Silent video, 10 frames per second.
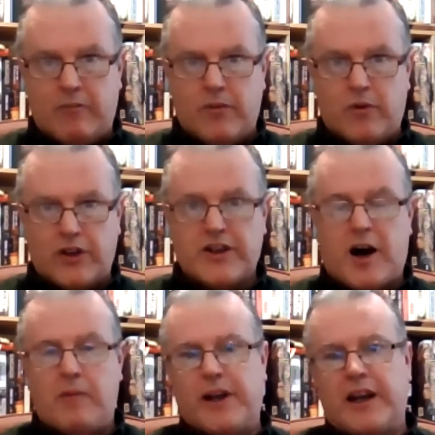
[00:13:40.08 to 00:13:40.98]

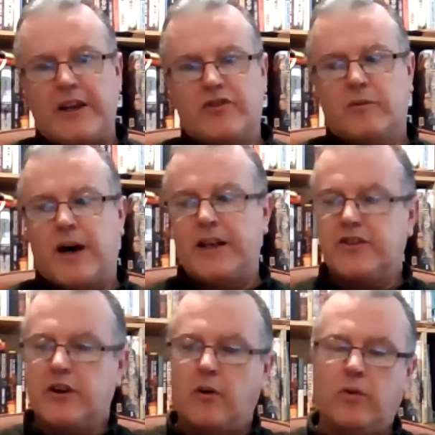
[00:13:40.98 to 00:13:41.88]
Roscommon and Leitrim, and he's
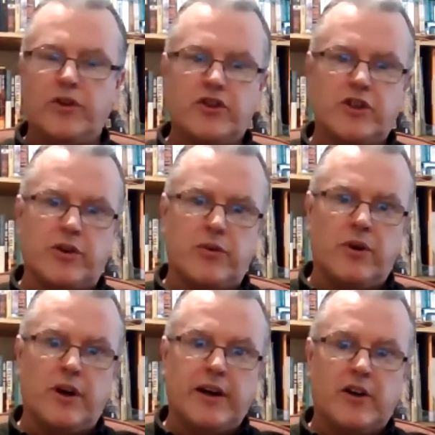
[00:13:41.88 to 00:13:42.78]
told to
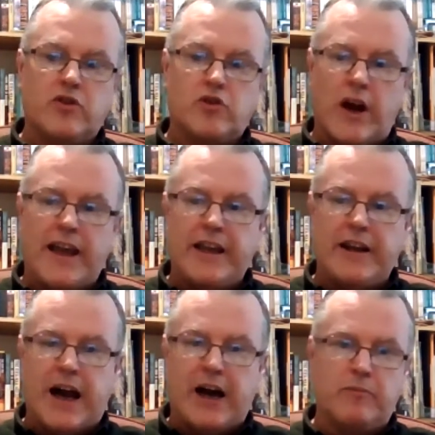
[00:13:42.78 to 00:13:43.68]
train
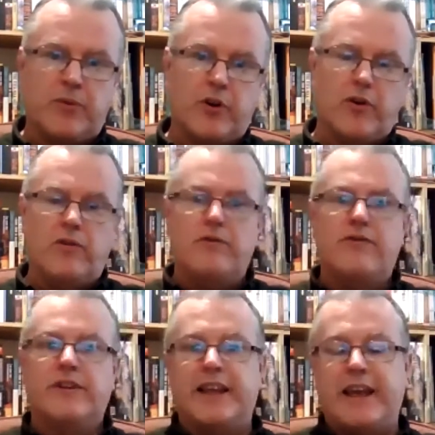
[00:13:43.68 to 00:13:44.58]
and
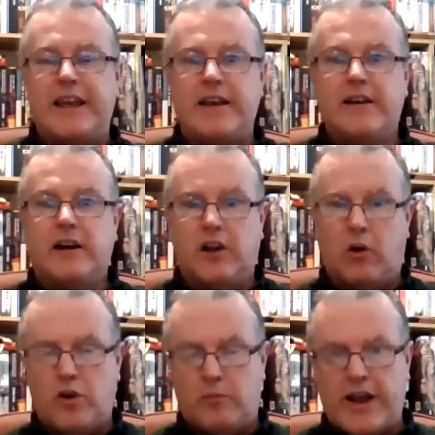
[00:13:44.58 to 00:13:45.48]
improve the
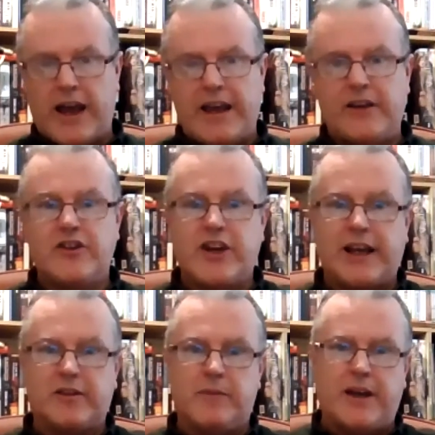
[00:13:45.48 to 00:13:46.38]
local brigade to
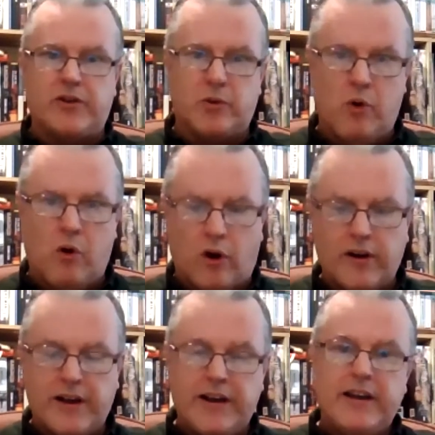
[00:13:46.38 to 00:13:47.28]
get them into the war.
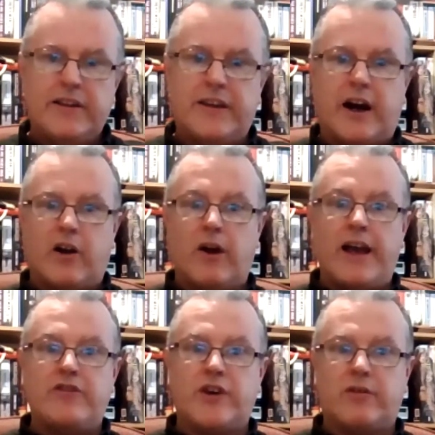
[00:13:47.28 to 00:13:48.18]
The
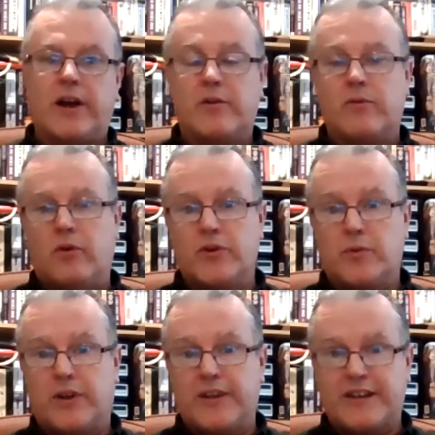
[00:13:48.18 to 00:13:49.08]
IRA General Headquarters
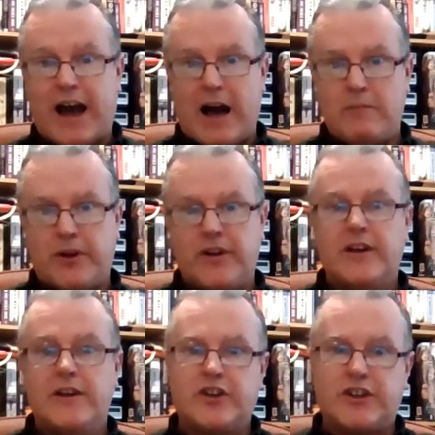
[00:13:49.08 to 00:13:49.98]
want this to happen
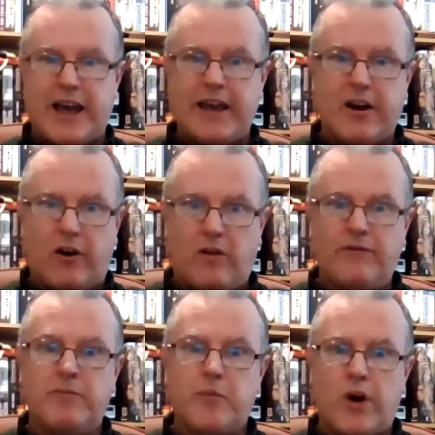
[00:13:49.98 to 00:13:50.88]
to take
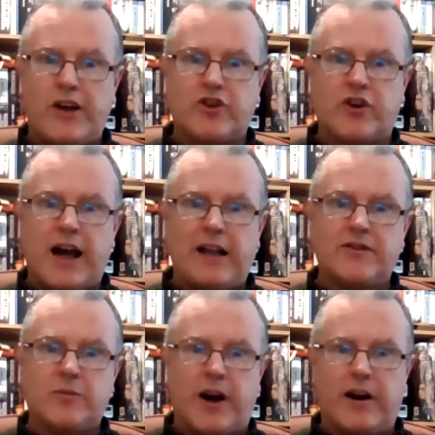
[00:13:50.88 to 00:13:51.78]
off pressure
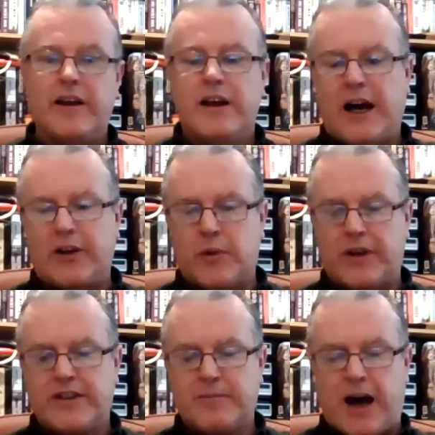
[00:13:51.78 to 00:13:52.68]
elsewhere and to
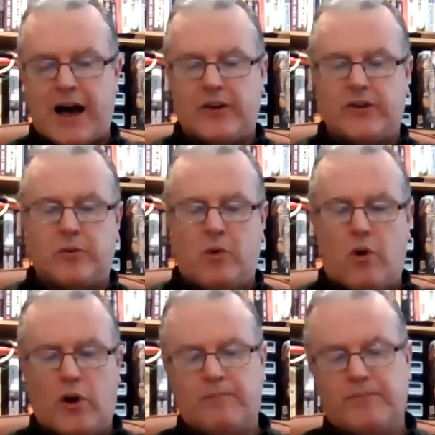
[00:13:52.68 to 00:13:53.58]
expand the
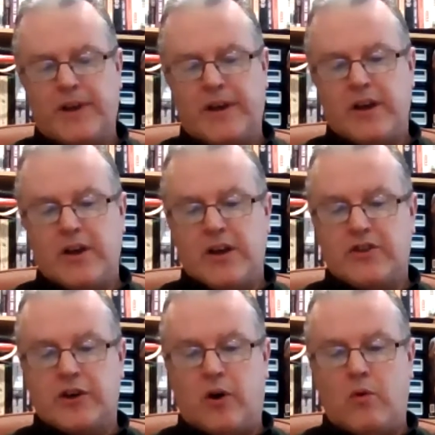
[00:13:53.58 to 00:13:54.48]
war.
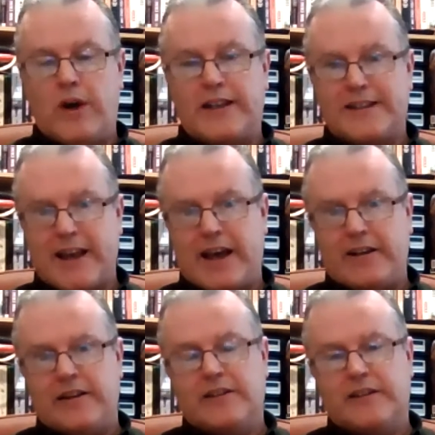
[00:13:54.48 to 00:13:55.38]
So it's
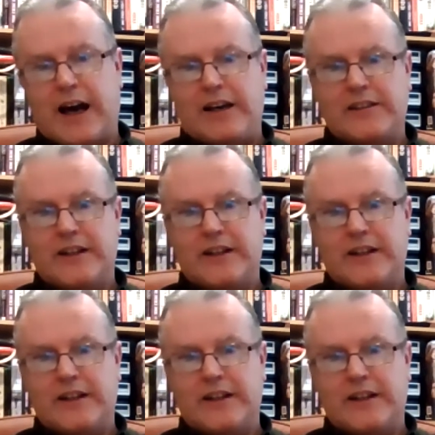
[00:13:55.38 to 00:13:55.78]
said that